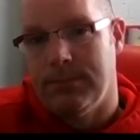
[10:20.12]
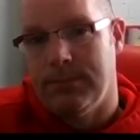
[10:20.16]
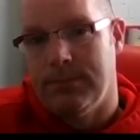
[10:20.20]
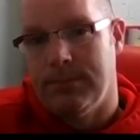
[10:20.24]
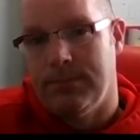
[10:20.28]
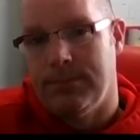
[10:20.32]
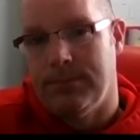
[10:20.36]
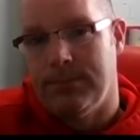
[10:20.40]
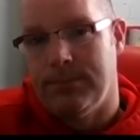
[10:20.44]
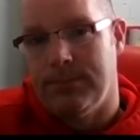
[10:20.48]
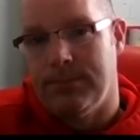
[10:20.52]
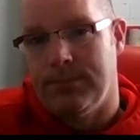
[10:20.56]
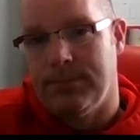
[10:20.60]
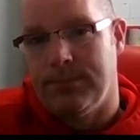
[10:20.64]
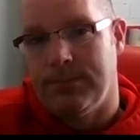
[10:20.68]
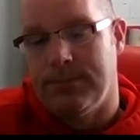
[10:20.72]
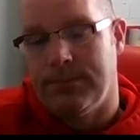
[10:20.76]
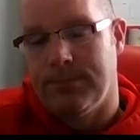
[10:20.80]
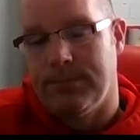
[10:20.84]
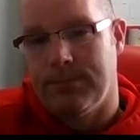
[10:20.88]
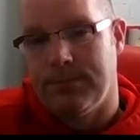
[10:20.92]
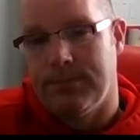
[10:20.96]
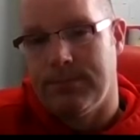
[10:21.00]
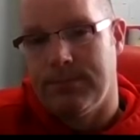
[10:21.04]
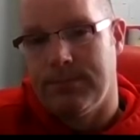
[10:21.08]

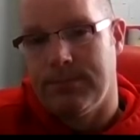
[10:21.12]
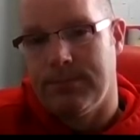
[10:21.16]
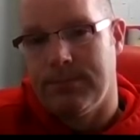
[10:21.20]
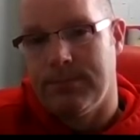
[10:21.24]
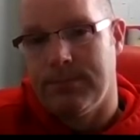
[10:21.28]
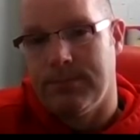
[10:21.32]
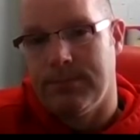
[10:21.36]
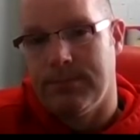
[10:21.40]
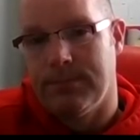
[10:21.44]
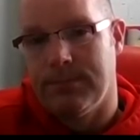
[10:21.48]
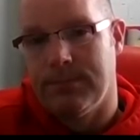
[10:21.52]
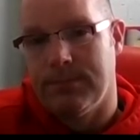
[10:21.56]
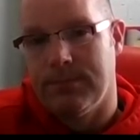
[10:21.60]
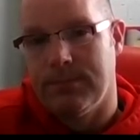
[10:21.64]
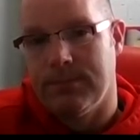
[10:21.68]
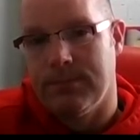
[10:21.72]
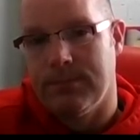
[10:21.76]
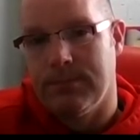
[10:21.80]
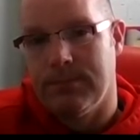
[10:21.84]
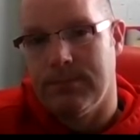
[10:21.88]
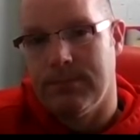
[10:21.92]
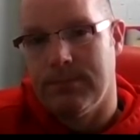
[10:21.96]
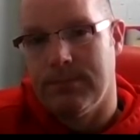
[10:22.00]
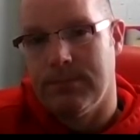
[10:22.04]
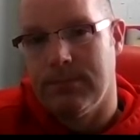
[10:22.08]

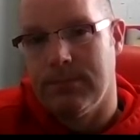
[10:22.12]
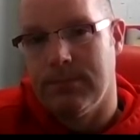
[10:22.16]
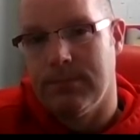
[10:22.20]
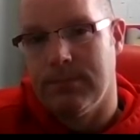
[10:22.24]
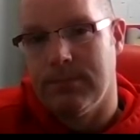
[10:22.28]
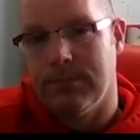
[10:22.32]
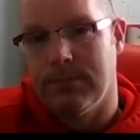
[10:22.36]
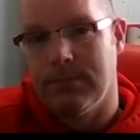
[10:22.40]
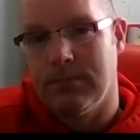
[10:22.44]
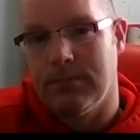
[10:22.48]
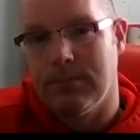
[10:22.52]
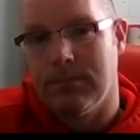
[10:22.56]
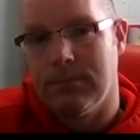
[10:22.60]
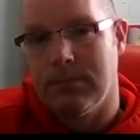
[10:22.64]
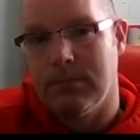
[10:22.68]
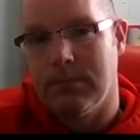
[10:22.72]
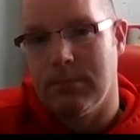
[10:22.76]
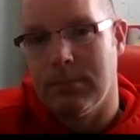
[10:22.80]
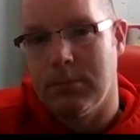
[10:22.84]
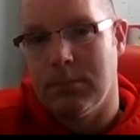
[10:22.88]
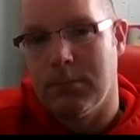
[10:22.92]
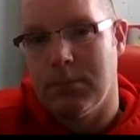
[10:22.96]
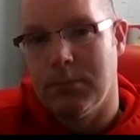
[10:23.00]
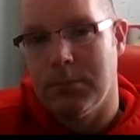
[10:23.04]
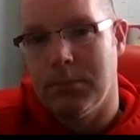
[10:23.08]

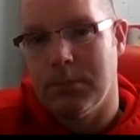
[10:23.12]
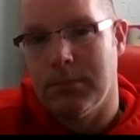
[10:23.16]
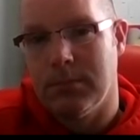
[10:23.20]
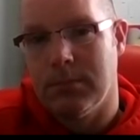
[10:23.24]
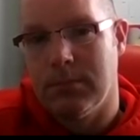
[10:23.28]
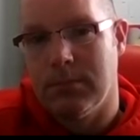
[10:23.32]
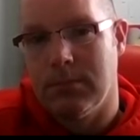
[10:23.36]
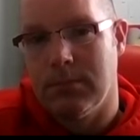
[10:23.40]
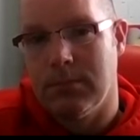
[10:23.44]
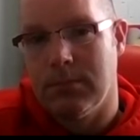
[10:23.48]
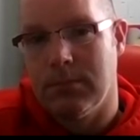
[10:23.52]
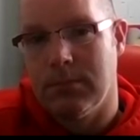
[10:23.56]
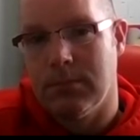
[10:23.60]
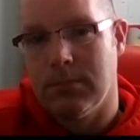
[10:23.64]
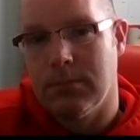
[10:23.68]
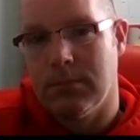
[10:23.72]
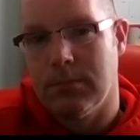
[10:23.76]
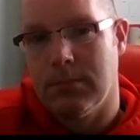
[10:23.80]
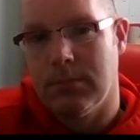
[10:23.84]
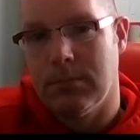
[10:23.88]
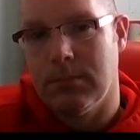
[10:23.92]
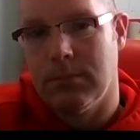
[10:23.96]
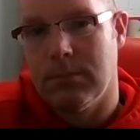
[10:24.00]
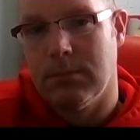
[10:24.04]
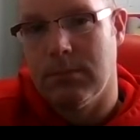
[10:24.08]

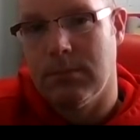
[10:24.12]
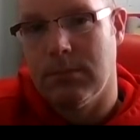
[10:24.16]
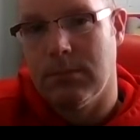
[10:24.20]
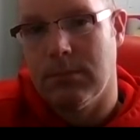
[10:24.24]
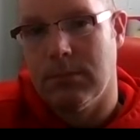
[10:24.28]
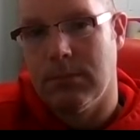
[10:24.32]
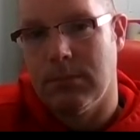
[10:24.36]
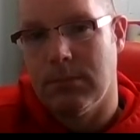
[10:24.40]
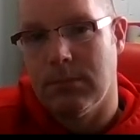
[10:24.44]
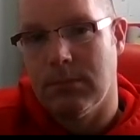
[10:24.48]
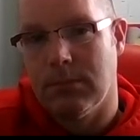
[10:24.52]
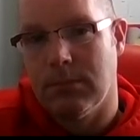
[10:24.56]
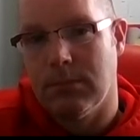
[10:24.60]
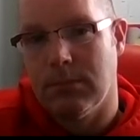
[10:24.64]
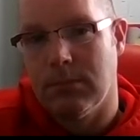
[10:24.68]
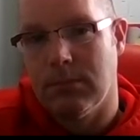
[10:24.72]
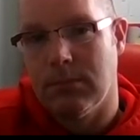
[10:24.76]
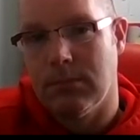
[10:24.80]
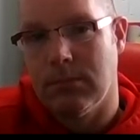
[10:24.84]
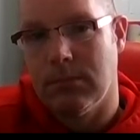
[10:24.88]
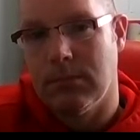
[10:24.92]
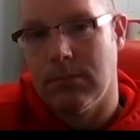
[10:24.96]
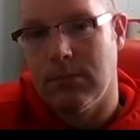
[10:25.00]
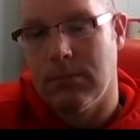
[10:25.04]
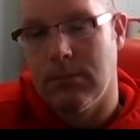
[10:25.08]

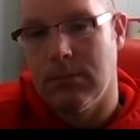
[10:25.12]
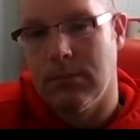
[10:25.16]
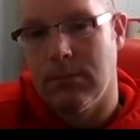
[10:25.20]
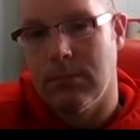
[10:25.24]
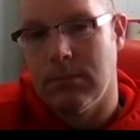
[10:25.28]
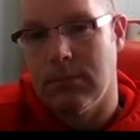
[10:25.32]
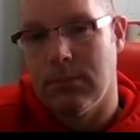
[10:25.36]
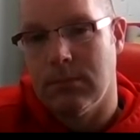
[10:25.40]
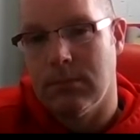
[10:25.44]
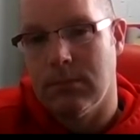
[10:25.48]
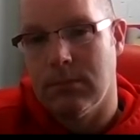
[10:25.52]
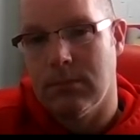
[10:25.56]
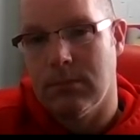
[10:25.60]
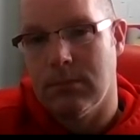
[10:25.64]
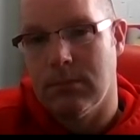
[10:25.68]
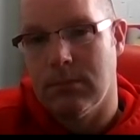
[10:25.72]
The person shown says nothing.